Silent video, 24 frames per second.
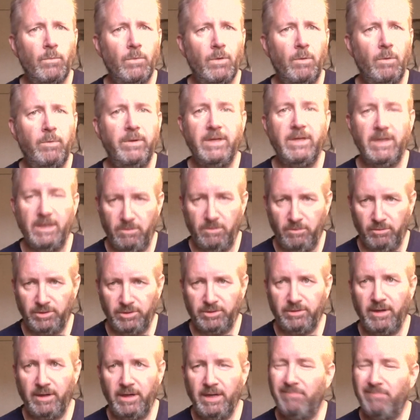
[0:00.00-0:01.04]
we did
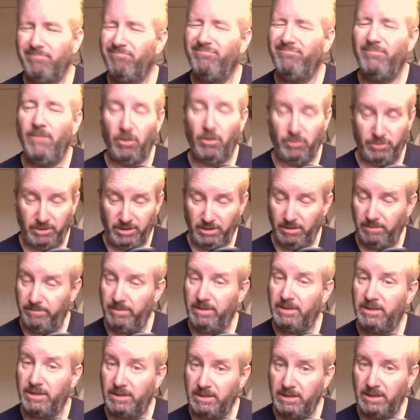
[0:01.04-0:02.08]
horse riding, not
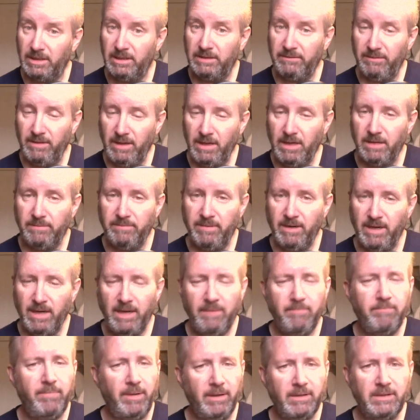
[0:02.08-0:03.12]
terribly successfully,
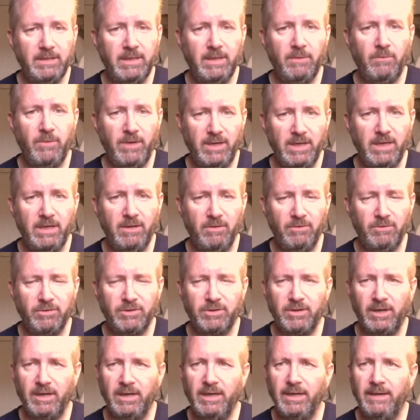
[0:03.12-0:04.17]
admittedly, but we did
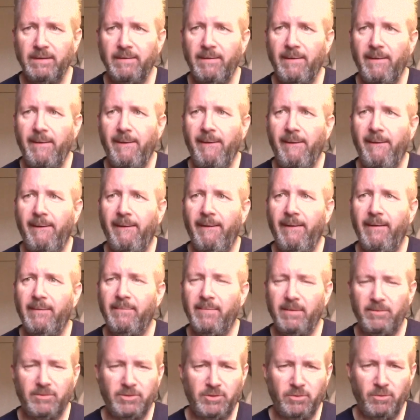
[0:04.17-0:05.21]
horse riding.
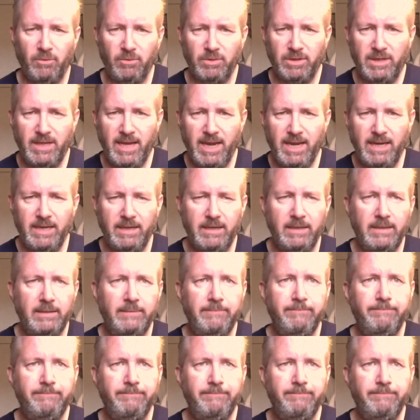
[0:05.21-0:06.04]
Um, that was towards the end